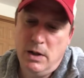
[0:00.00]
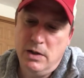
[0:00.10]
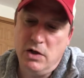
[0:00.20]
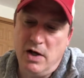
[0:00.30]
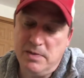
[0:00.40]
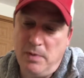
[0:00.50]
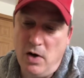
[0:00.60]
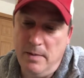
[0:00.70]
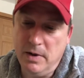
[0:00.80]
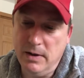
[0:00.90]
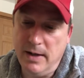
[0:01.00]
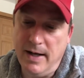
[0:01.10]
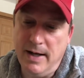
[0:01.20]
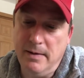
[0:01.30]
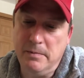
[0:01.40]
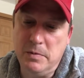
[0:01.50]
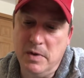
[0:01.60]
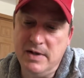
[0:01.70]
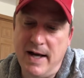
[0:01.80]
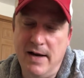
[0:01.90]
Josh Parmer
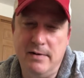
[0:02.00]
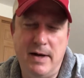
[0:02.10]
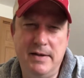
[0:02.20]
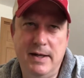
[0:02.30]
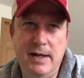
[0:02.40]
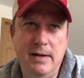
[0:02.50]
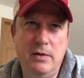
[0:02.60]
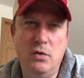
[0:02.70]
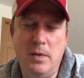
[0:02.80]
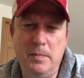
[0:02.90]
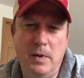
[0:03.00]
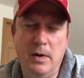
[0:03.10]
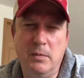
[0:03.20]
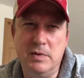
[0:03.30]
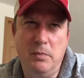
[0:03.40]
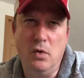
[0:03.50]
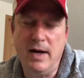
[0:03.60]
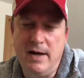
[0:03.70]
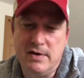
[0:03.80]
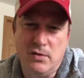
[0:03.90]
was I think he grew up or was born
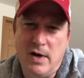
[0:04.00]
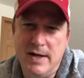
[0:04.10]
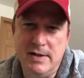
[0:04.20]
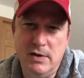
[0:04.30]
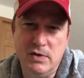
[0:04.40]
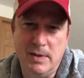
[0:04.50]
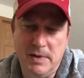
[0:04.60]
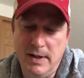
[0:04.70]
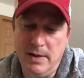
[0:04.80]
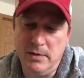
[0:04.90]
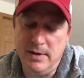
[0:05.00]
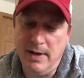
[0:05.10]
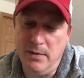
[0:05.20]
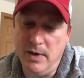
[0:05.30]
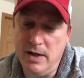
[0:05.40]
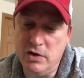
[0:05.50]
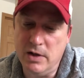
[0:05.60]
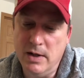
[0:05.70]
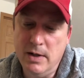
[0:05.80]
out of Toronto, something in that range.